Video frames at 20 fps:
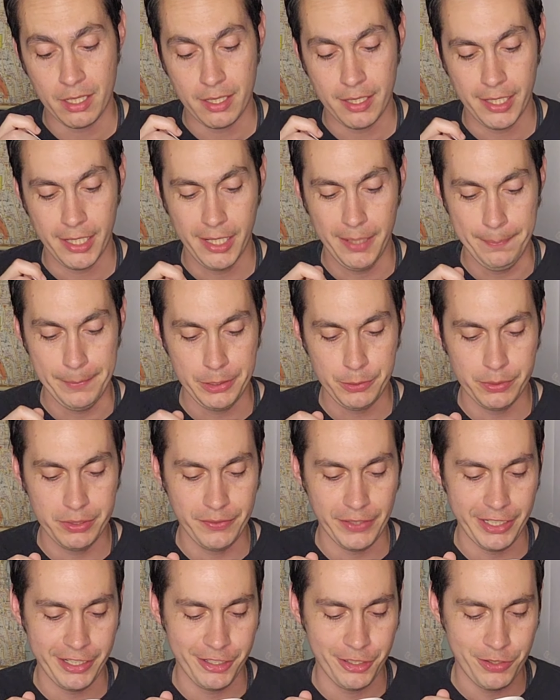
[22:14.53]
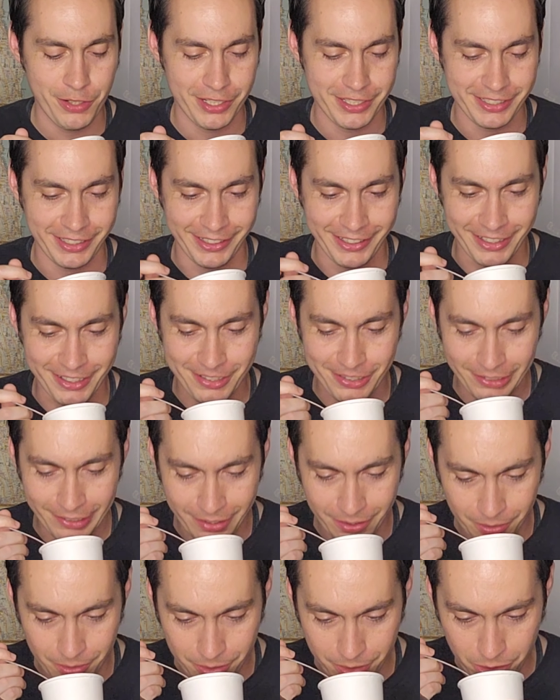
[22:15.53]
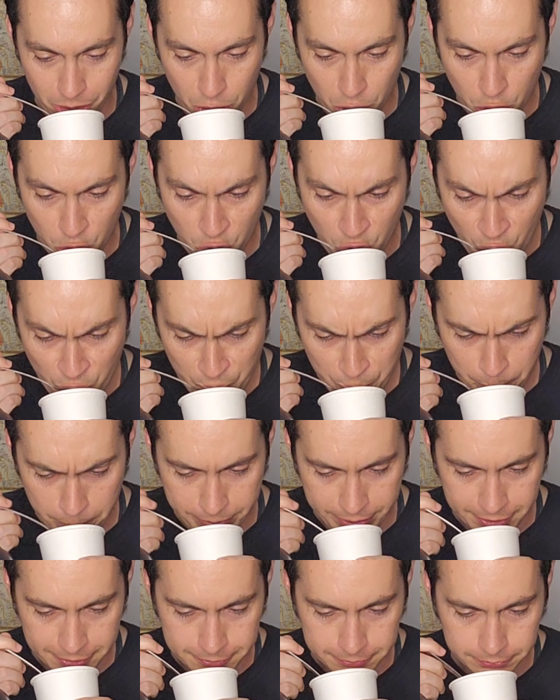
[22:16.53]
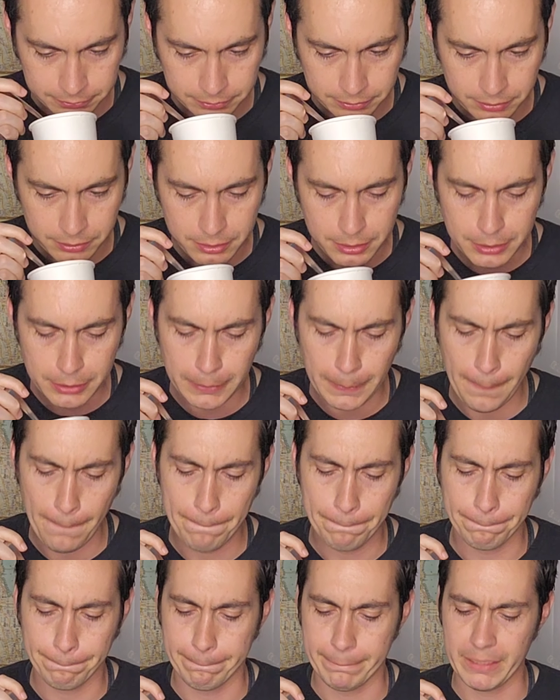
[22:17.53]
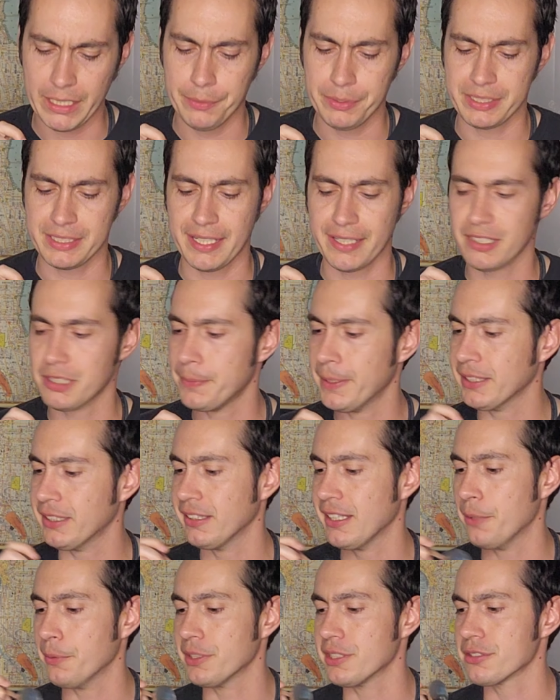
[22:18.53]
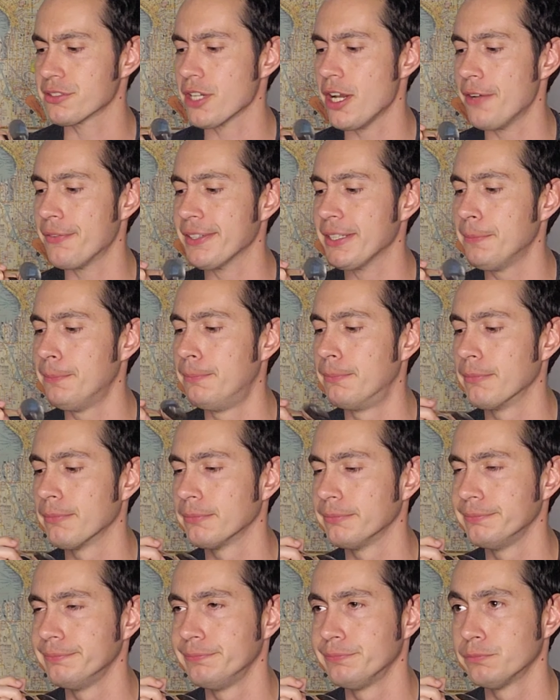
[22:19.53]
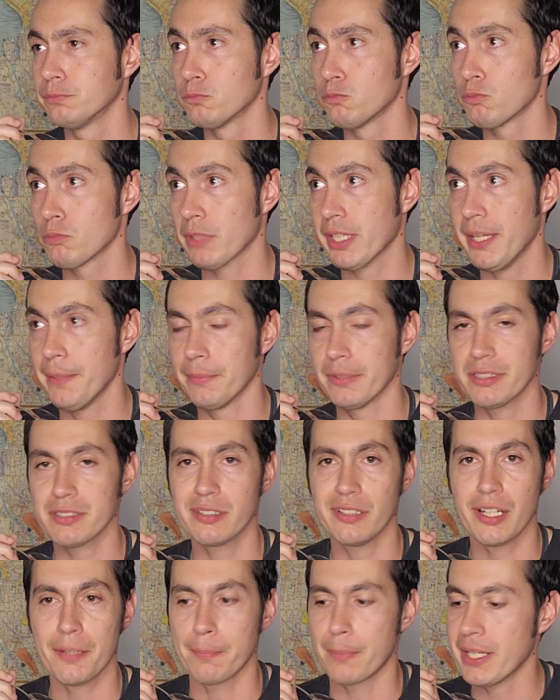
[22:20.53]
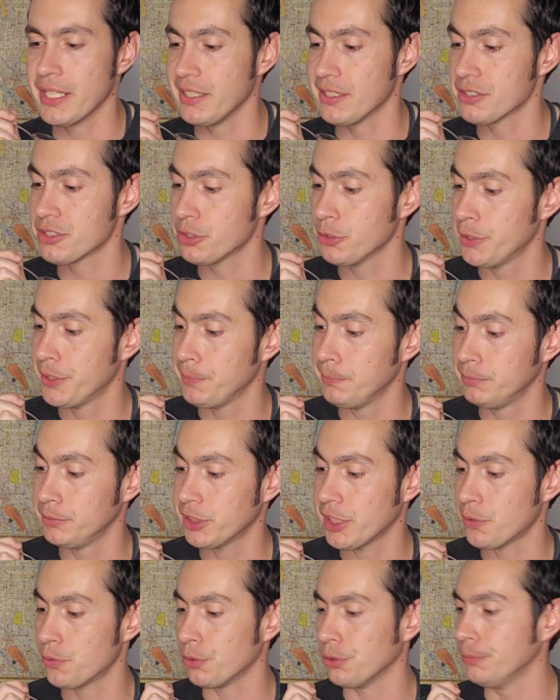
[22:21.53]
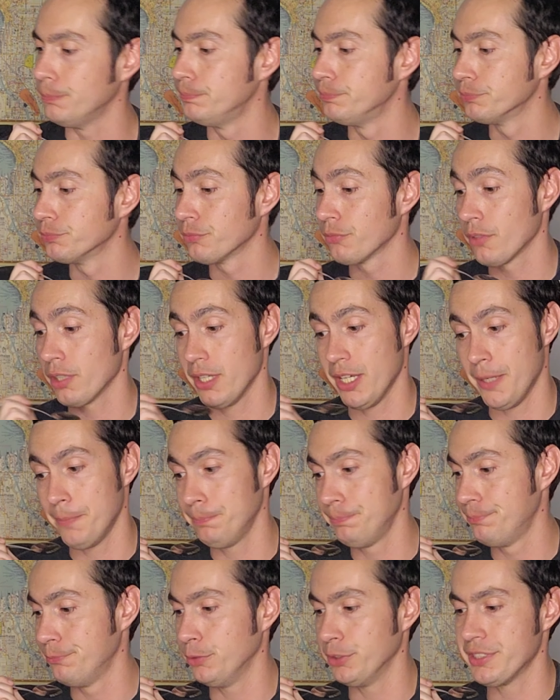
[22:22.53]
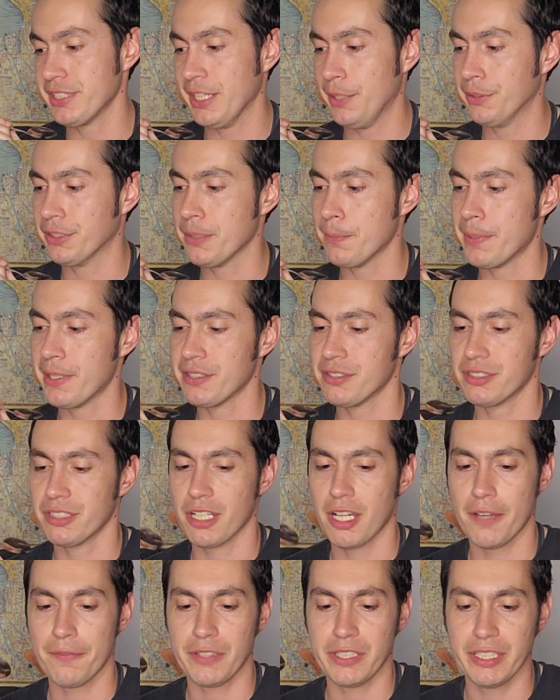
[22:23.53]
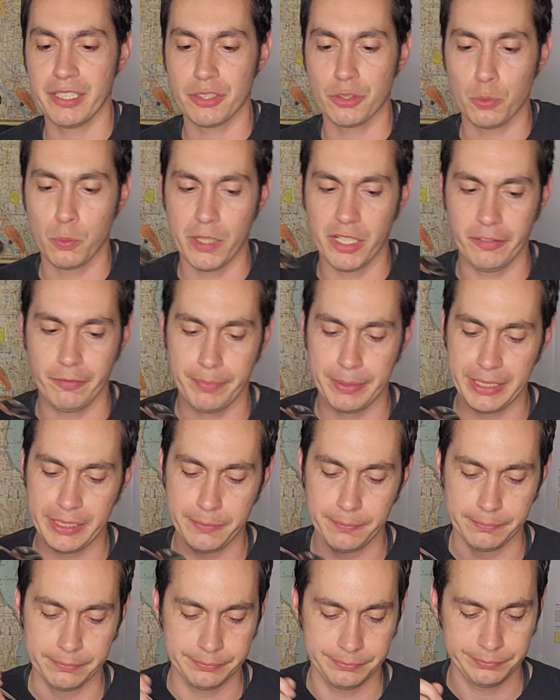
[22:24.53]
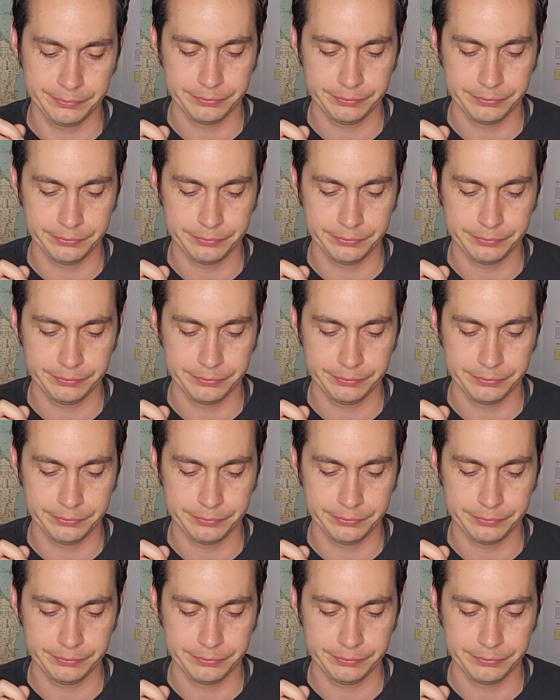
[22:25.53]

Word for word: Um, this one's very interesting, actually. I was not expecting that with this coffee. Okay, there's a lot of brightness to it in general. Um, we'll see how it compares to coffee 12B.